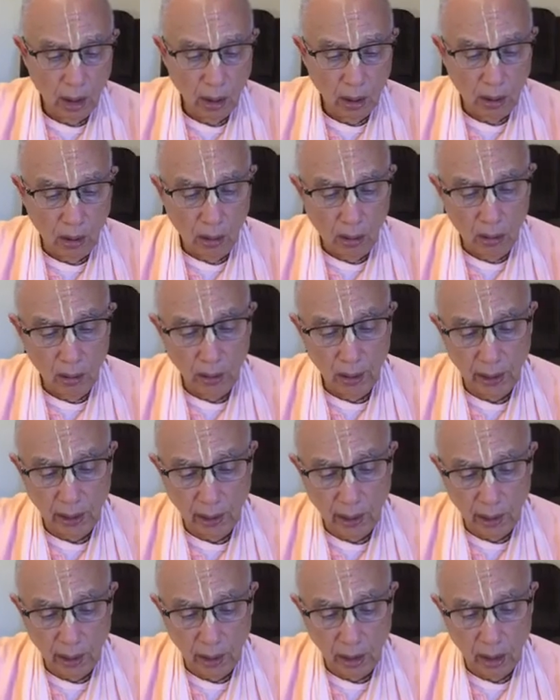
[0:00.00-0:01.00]
All the
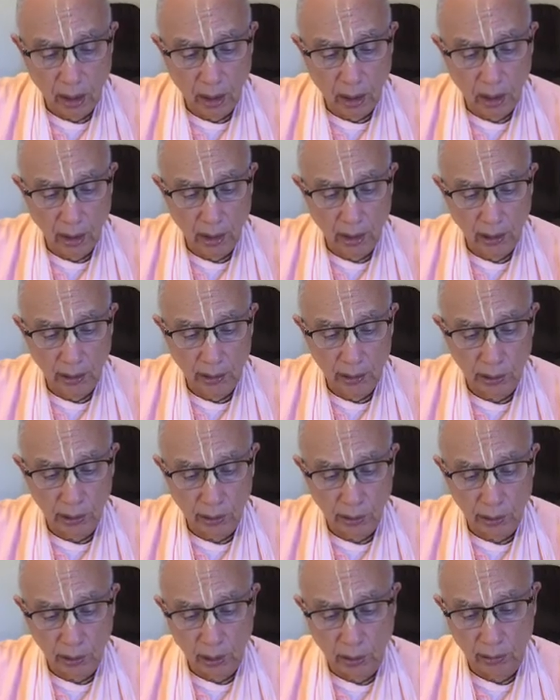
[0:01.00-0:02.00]

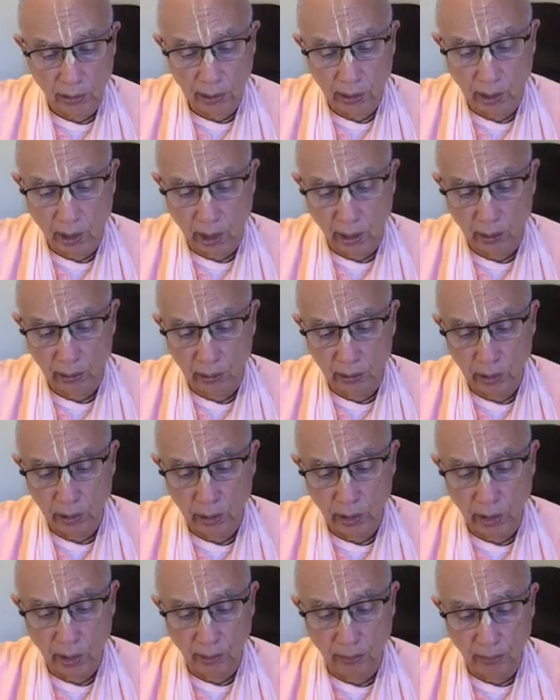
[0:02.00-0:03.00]
incarnations are entitled to
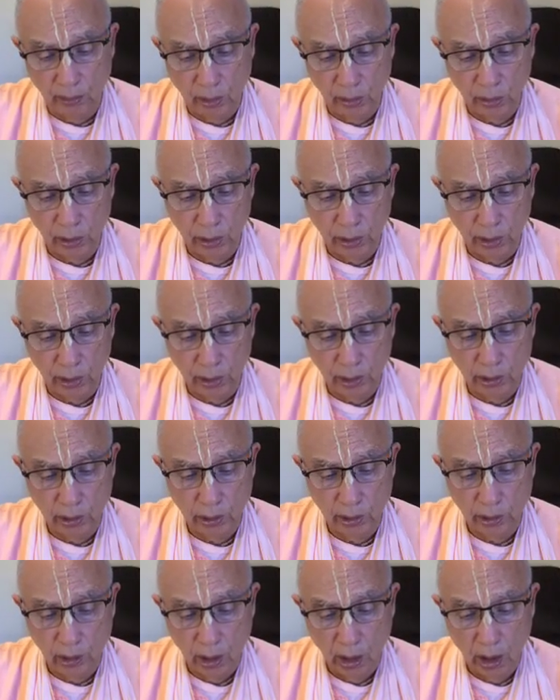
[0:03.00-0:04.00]
the
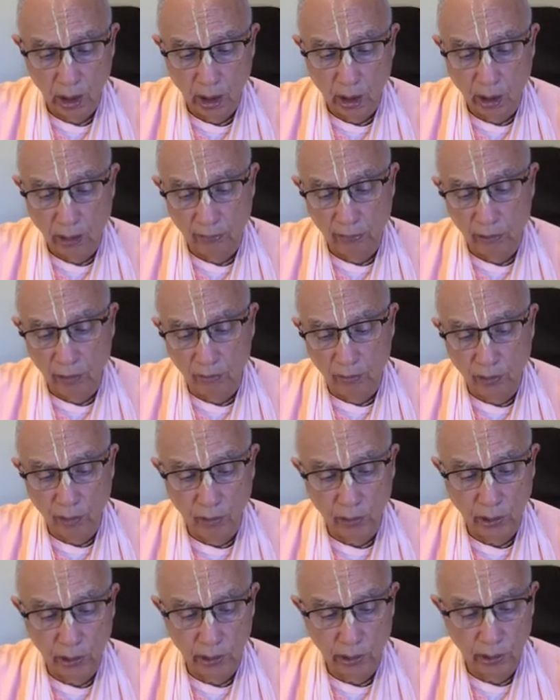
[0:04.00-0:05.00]
emotions of
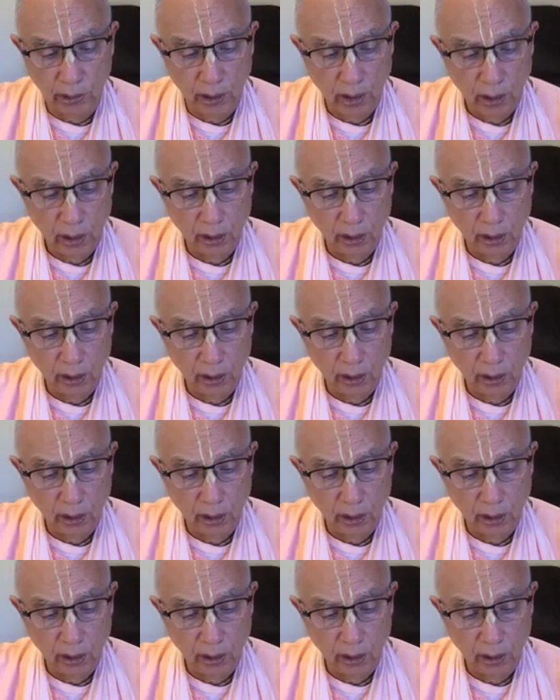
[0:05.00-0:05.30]
devotees.